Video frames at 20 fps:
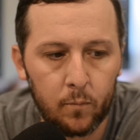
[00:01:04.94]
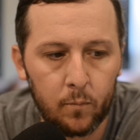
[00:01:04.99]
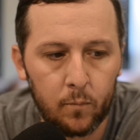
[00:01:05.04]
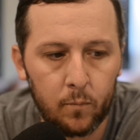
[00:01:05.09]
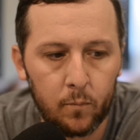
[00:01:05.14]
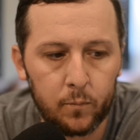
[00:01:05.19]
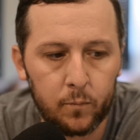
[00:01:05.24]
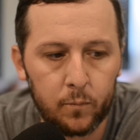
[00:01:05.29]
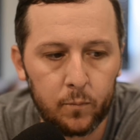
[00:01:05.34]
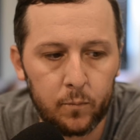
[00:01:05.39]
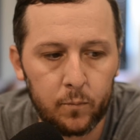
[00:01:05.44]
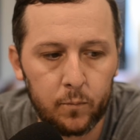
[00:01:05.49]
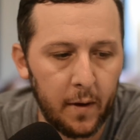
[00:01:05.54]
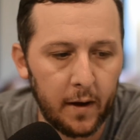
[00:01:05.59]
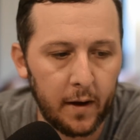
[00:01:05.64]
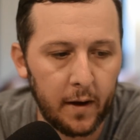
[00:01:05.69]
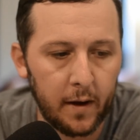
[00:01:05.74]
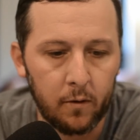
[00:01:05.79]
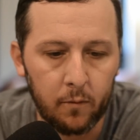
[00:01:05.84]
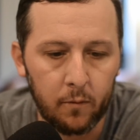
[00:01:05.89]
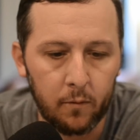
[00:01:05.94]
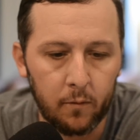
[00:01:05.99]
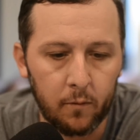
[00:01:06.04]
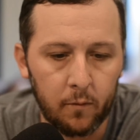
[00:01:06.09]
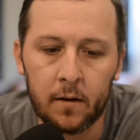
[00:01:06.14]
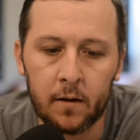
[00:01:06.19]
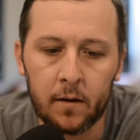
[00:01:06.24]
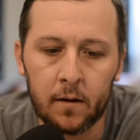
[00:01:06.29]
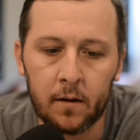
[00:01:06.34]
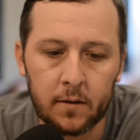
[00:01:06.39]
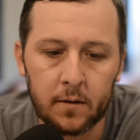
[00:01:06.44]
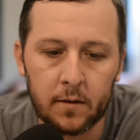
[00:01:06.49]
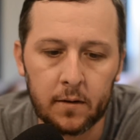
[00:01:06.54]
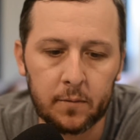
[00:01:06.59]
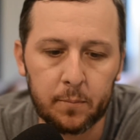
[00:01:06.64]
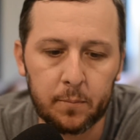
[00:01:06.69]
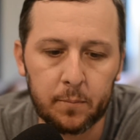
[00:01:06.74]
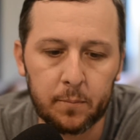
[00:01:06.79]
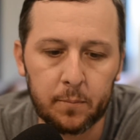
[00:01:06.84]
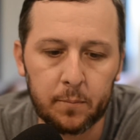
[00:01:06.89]
during my career to this
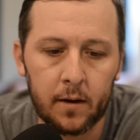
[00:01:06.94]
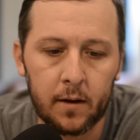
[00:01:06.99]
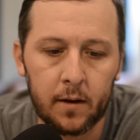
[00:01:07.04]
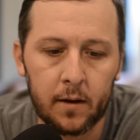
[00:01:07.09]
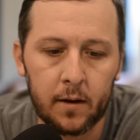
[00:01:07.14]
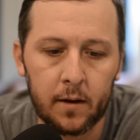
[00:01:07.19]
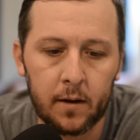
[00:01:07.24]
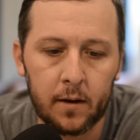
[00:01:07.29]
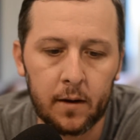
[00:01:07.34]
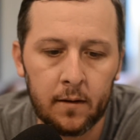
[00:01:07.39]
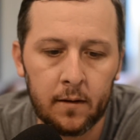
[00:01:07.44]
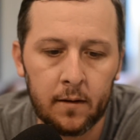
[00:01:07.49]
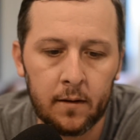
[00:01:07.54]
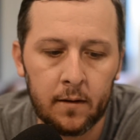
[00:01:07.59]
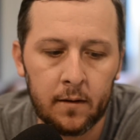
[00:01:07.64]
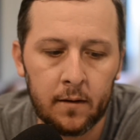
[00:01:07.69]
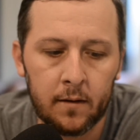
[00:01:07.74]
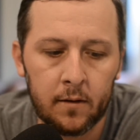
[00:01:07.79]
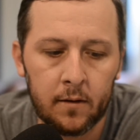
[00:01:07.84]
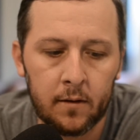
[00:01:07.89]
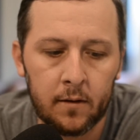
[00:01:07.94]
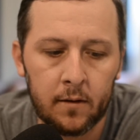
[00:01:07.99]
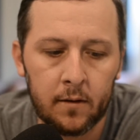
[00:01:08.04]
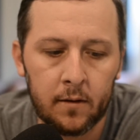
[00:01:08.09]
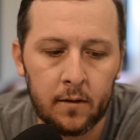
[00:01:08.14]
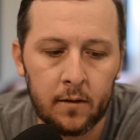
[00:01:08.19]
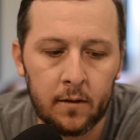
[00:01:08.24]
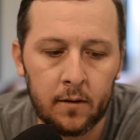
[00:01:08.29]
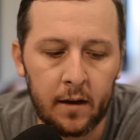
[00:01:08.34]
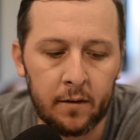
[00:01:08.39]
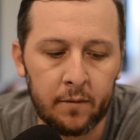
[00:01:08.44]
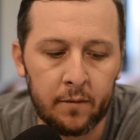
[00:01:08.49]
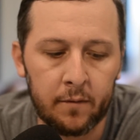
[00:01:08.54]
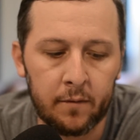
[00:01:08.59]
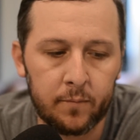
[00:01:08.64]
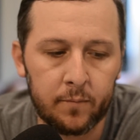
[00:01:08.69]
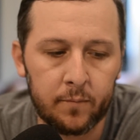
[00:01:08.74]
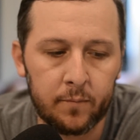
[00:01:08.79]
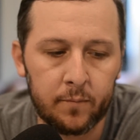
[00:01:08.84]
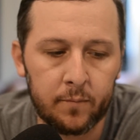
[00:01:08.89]
point, I've
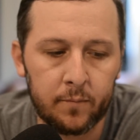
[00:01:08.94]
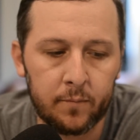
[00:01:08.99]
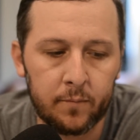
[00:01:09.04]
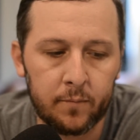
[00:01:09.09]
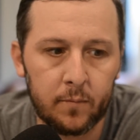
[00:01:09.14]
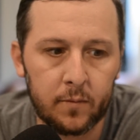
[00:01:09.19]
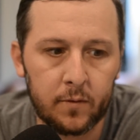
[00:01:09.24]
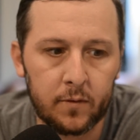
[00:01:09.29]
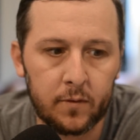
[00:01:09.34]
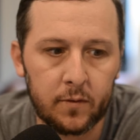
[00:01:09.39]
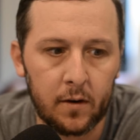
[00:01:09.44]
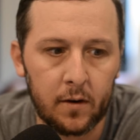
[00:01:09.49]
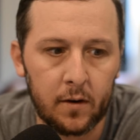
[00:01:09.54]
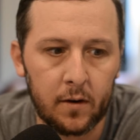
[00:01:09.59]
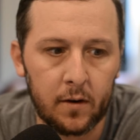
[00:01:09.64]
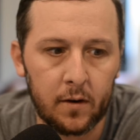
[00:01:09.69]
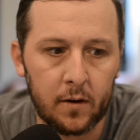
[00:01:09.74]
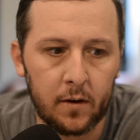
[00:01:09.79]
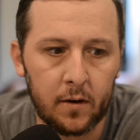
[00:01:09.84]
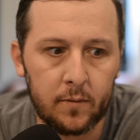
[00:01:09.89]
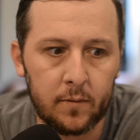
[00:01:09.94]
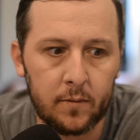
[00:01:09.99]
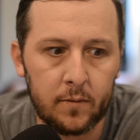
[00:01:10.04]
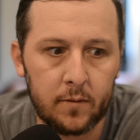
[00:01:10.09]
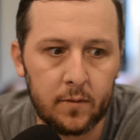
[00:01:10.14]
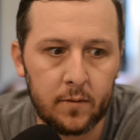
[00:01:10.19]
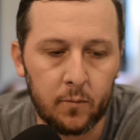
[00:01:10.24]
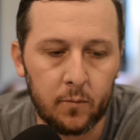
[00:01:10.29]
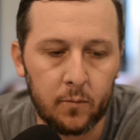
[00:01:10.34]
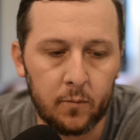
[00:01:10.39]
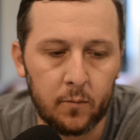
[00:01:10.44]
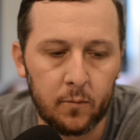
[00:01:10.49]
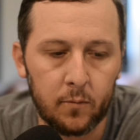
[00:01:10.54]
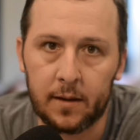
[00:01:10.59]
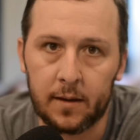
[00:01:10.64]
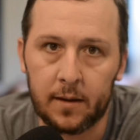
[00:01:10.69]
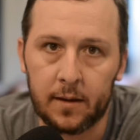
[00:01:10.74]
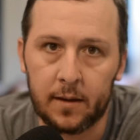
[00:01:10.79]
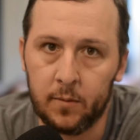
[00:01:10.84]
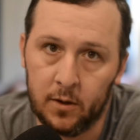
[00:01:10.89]
started to really take
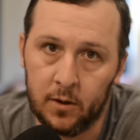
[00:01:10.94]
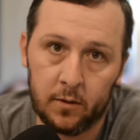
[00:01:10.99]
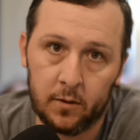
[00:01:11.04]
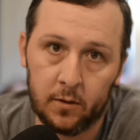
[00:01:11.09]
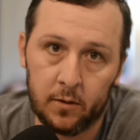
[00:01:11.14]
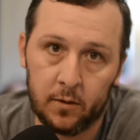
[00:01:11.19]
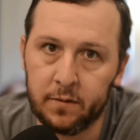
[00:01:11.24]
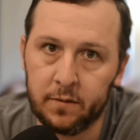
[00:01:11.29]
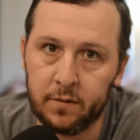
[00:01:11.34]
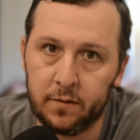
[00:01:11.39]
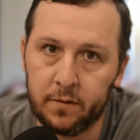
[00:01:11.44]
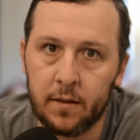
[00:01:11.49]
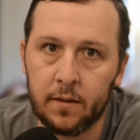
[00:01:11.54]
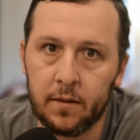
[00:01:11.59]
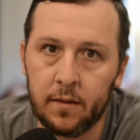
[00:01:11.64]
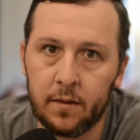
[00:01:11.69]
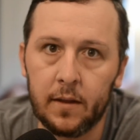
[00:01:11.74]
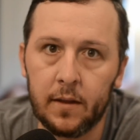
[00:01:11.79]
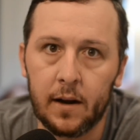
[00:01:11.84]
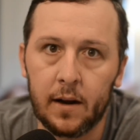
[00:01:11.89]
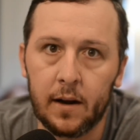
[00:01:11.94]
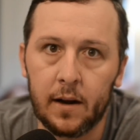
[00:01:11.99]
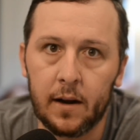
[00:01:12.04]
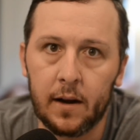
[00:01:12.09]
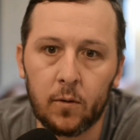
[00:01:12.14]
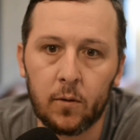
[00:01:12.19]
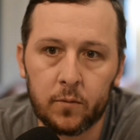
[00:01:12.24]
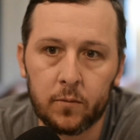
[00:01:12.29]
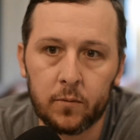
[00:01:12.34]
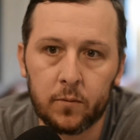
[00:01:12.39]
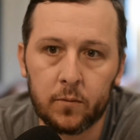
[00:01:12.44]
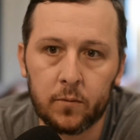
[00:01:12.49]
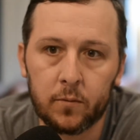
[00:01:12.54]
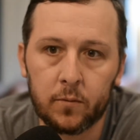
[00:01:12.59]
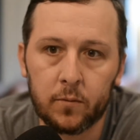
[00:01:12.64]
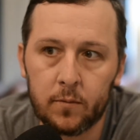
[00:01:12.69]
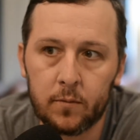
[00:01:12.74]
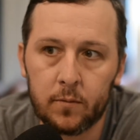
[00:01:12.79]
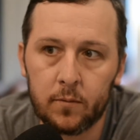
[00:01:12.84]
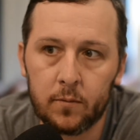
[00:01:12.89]
the faith that I hold
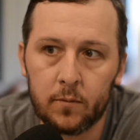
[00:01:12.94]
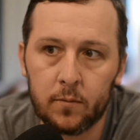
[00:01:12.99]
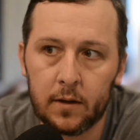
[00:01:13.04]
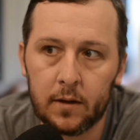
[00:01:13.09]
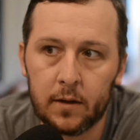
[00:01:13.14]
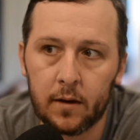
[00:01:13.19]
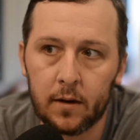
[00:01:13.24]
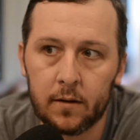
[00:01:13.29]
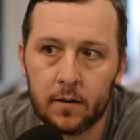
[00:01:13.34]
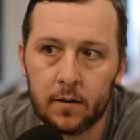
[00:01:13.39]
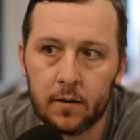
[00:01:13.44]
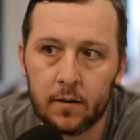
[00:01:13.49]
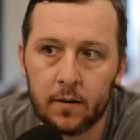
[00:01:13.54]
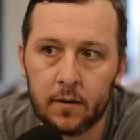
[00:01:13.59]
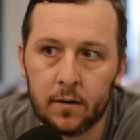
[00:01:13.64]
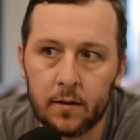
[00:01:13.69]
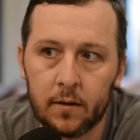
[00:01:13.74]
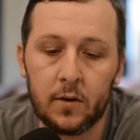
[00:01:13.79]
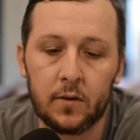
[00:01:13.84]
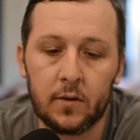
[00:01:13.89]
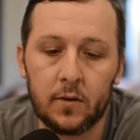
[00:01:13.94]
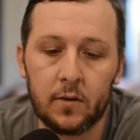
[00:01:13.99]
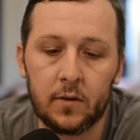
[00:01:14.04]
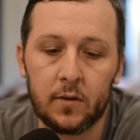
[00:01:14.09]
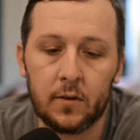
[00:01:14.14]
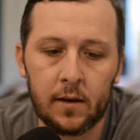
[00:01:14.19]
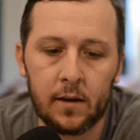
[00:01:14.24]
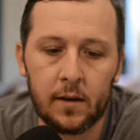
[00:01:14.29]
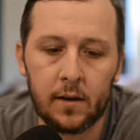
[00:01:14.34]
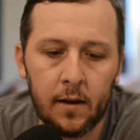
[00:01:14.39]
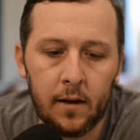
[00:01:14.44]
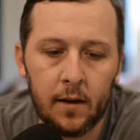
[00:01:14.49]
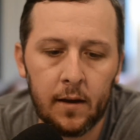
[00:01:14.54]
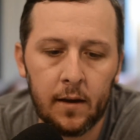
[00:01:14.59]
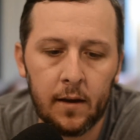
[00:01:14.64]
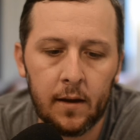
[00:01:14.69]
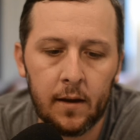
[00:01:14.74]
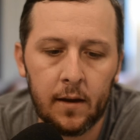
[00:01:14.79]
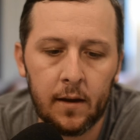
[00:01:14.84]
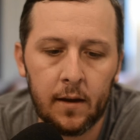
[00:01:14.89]
dear seriously,
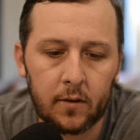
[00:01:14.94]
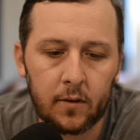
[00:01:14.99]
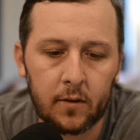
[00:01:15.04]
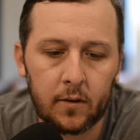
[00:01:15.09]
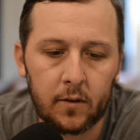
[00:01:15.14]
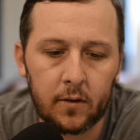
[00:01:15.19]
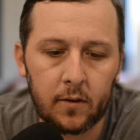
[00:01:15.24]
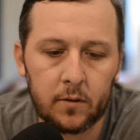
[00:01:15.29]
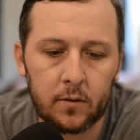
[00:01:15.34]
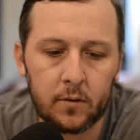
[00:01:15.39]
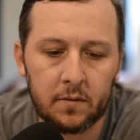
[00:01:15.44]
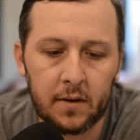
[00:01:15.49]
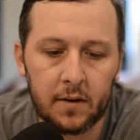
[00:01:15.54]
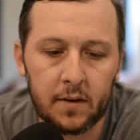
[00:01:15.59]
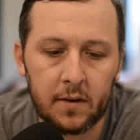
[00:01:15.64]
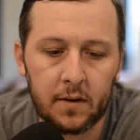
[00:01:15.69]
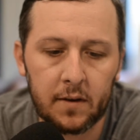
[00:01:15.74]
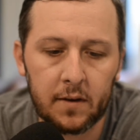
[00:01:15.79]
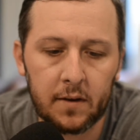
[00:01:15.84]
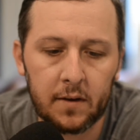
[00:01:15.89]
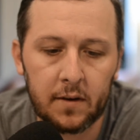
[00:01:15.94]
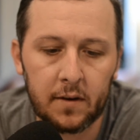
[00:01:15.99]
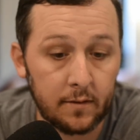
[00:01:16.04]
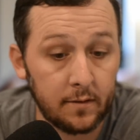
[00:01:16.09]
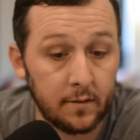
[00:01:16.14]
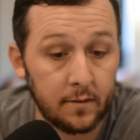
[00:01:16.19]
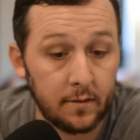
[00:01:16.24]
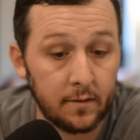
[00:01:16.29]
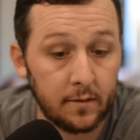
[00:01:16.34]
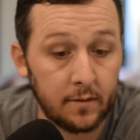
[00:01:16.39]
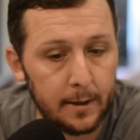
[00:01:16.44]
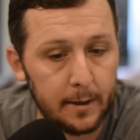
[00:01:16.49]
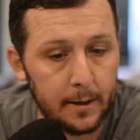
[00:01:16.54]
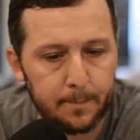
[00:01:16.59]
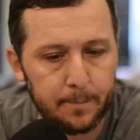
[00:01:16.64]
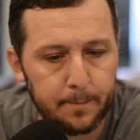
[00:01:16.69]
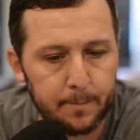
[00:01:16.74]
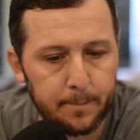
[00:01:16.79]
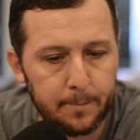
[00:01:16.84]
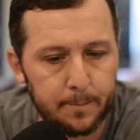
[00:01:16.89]
and started to investigate it and study it,
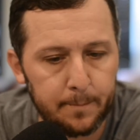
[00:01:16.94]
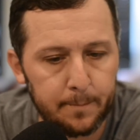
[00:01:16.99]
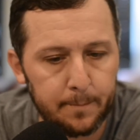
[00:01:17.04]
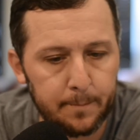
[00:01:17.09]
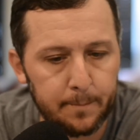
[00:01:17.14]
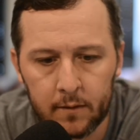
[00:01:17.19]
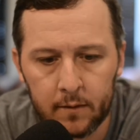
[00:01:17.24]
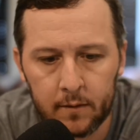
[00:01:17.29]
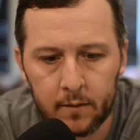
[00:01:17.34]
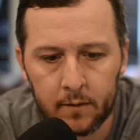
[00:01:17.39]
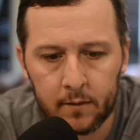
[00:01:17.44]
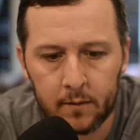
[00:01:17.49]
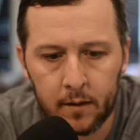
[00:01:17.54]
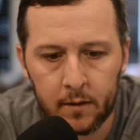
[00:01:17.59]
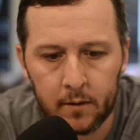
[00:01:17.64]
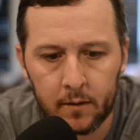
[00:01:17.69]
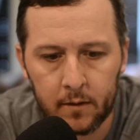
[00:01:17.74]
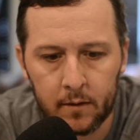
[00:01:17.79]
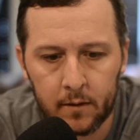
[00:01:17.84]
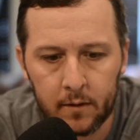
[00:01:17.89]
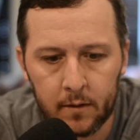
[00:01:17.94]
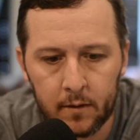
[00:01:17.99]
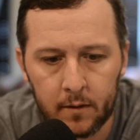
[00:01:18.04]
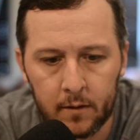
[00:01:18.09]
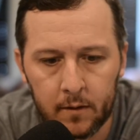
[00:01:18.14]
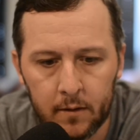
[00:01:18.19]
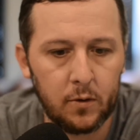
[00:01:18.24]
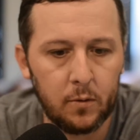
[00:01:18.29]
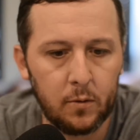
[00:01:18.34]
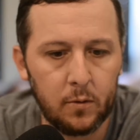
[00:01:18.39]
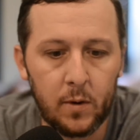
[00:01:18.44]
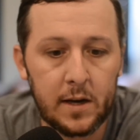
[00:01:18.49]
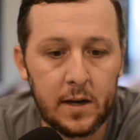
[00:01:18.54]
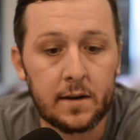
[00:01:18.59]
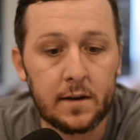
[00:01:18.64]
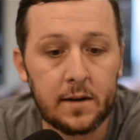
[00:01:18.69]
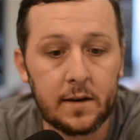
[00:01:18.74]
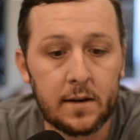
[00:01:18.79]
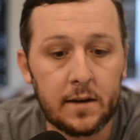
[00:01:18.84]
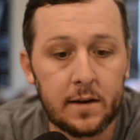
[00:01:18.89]
and realize a few
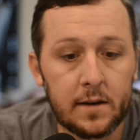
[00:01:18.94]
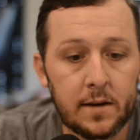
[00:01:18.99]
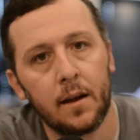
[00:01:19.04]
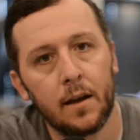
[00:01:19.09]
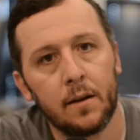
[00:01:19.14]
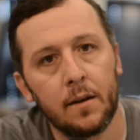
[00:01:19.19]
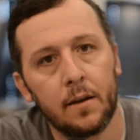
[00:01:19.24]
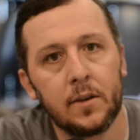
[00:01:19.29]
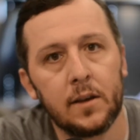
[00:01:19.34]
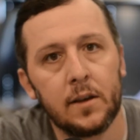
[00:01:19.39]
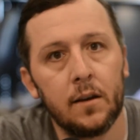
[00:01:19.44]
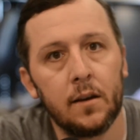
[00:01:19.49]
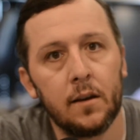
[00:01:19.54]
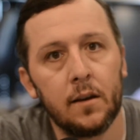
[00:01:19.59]
weaknesses that I've seen,